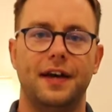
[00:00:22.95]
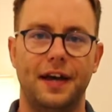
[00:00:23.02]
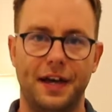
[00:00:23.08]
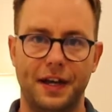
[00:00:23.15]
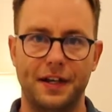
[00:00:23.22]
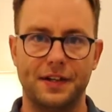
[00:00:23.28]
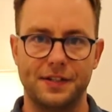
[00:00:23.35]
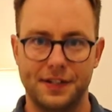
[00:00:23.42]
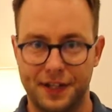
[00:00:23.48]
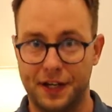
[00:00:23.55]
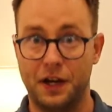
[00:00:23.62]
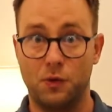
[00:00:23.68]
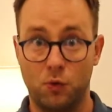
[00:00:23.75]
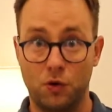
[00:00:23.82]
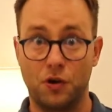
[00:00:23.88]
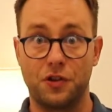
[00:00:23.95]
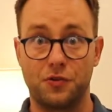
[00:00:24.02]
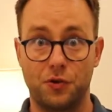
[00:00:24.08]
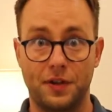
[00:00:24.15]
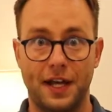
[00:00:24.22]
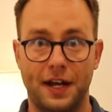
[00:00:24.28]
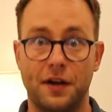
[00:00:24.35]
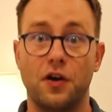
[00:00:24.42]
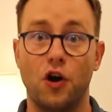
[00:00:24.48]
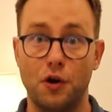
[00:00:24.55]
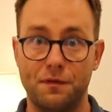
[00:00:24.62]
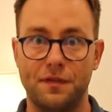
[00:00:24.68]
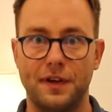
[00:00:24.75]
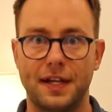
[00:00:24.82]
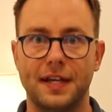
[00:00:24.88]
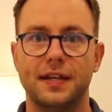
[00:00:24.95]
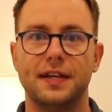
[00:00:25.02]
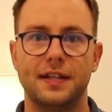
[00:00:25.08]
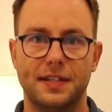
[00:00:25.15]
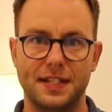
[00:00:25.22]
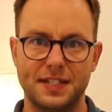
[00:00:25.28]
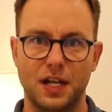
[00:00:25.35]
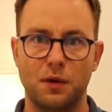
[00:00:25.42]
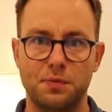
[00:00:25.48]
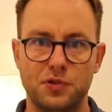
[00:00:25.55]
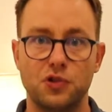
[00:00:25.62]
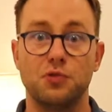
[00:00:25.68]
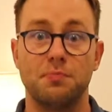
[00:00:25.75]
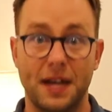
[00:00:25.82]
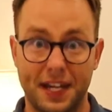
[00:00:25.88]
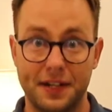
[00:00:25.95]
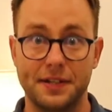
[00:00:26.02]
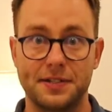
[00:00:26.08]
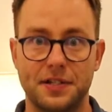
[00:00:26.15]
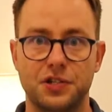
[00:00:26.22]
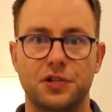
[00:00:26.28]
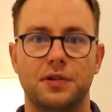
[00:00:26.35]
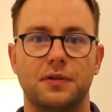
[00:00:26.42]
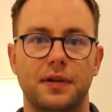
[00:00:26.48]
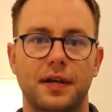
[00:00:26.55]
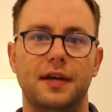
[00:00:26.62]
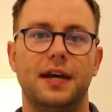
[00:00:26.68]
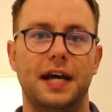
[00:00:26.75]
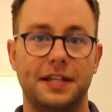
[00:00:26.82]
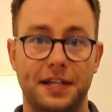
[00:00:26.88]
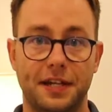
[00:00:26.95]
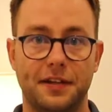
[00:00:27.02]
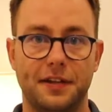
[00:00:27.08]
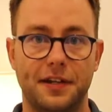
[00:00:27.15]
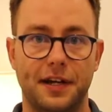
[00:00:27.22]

and we'll go through that, and hopefully this helps you make a decision at the end of the